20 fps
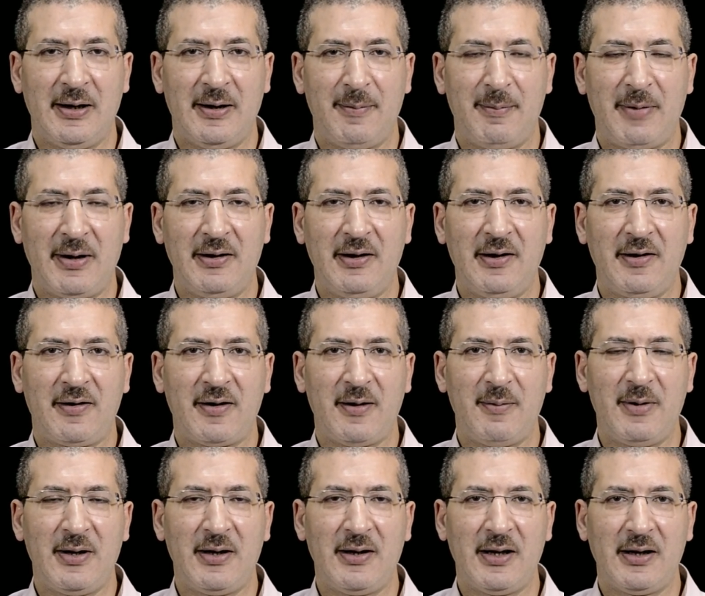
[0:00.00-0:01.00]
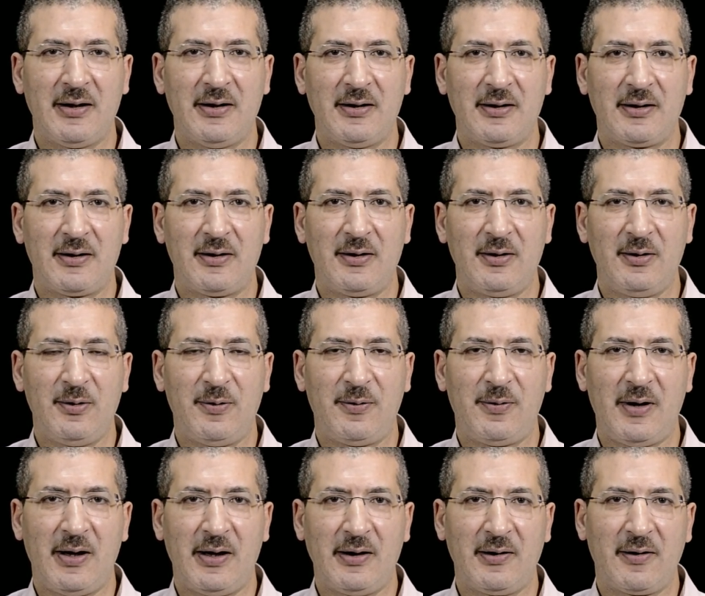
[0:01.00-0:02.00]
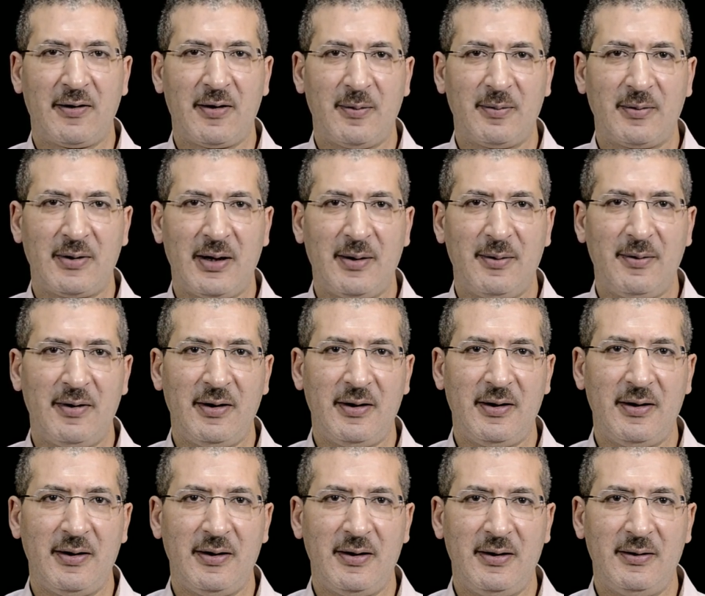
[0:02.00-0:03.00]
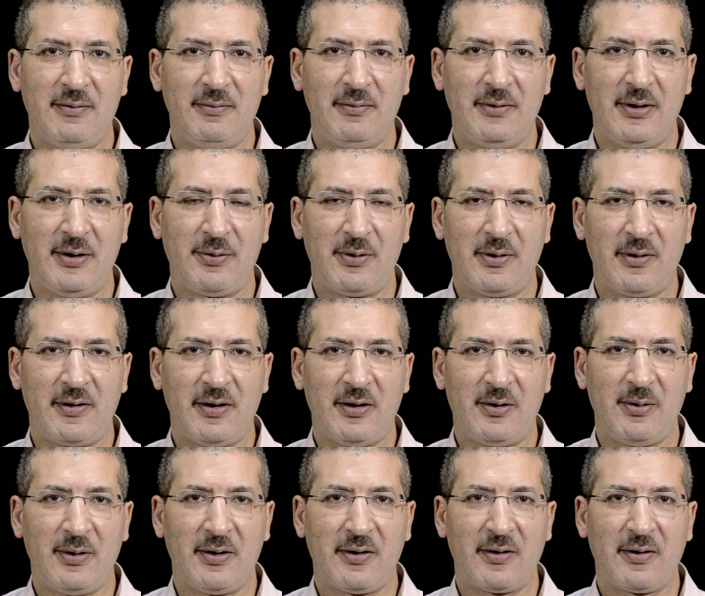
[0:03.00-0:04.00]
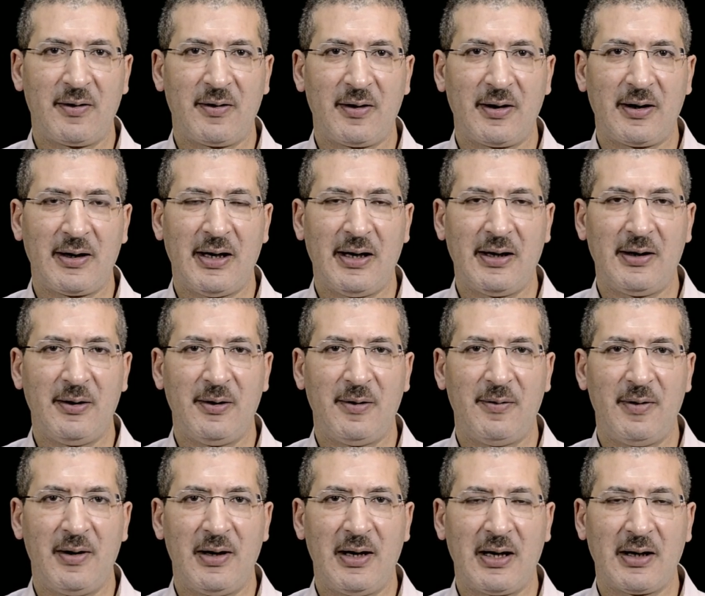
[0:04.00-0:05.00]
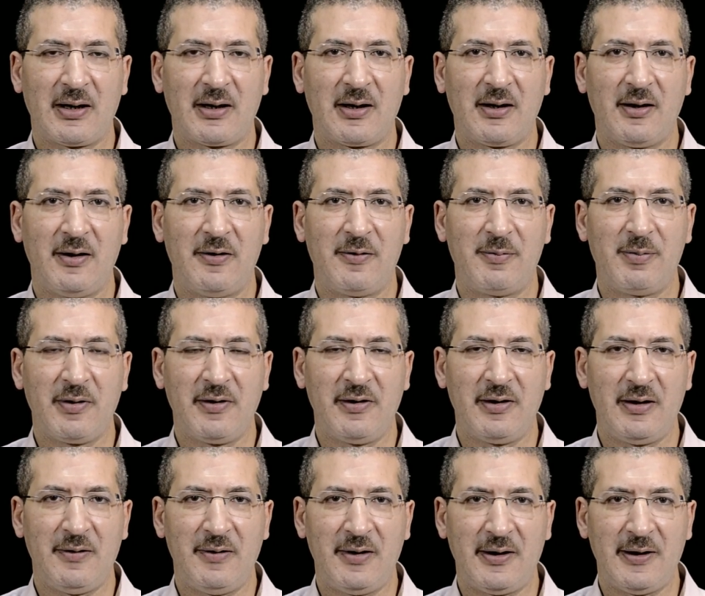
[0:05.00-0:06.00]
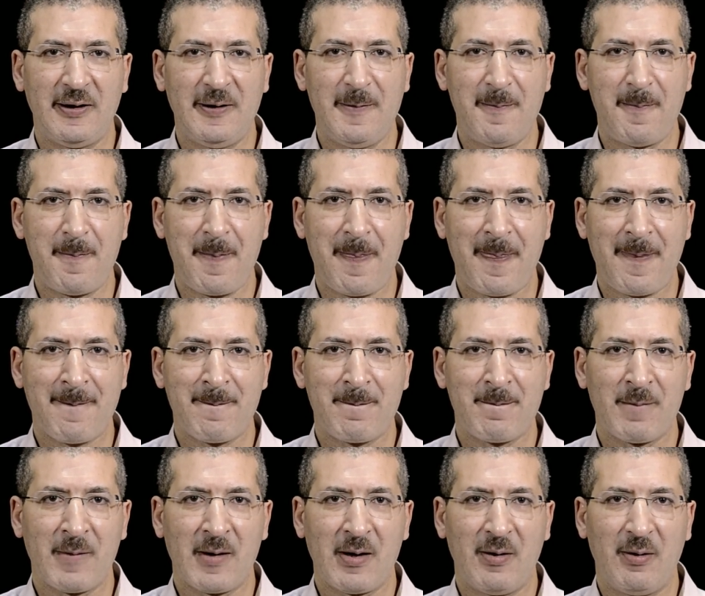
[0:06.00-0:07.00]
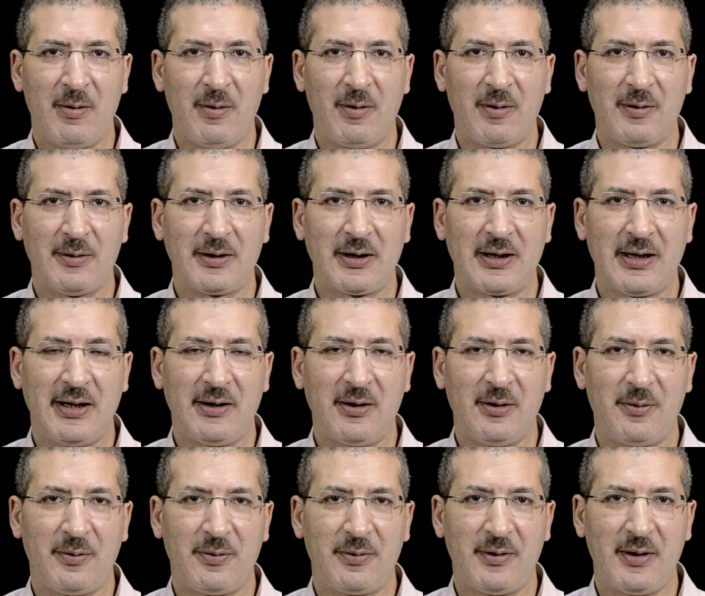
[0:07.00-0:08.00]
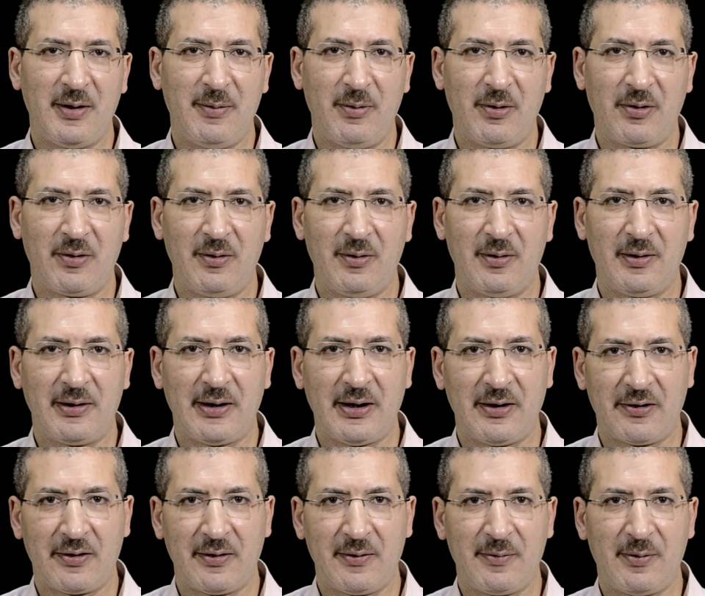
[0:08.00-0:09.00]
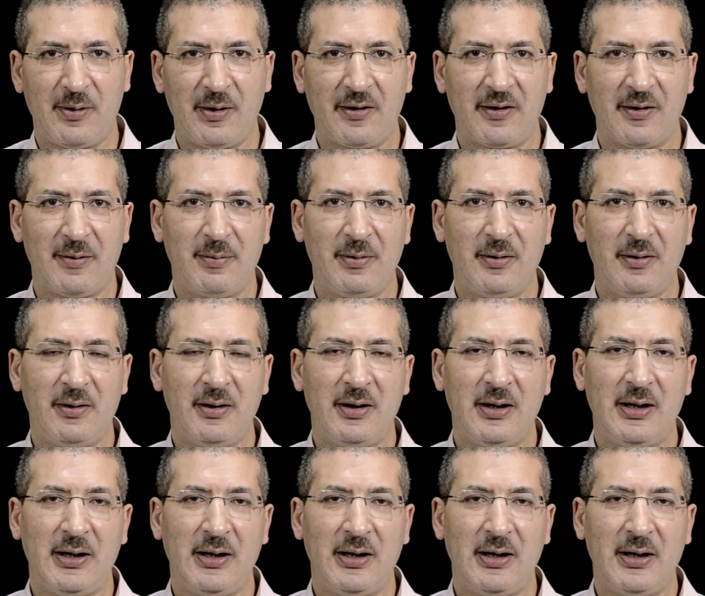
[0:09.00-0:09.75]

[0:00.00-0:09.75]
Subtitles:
By this I mean that you find sometimes in different situations a kind of lack of positivity or a kind of emotional tension, for example.